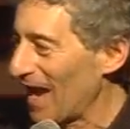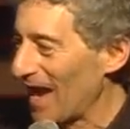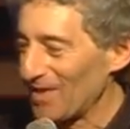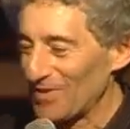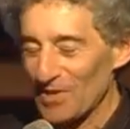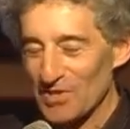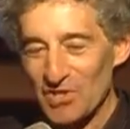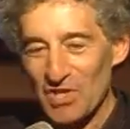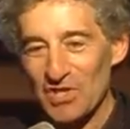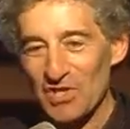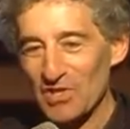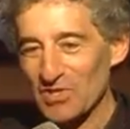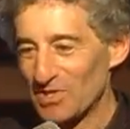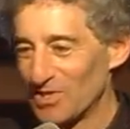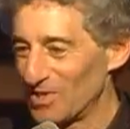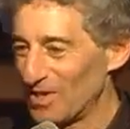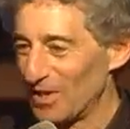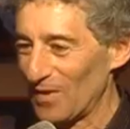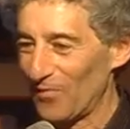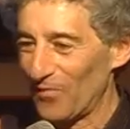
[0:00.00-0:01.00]
And they'll say that
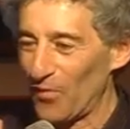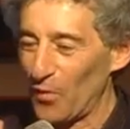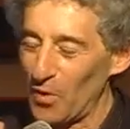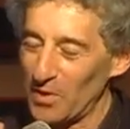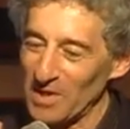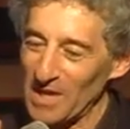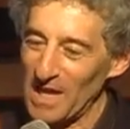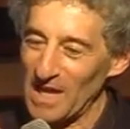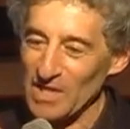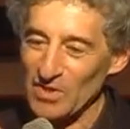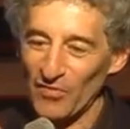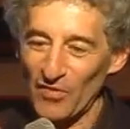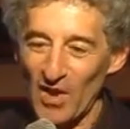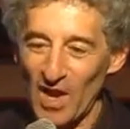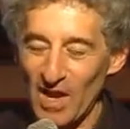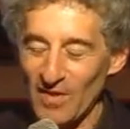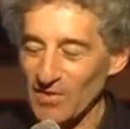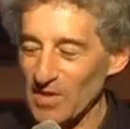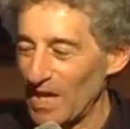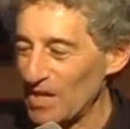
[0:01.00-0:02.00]
they forecast
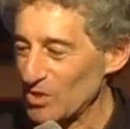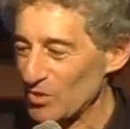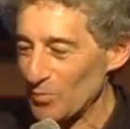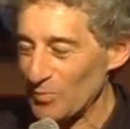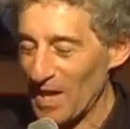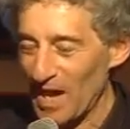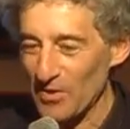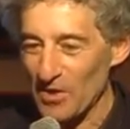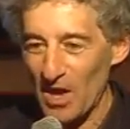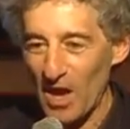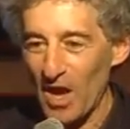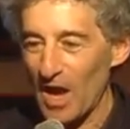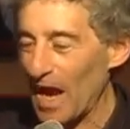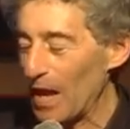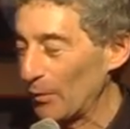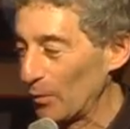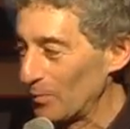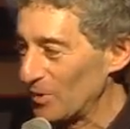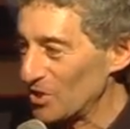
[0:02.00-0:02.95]
five days from now the high will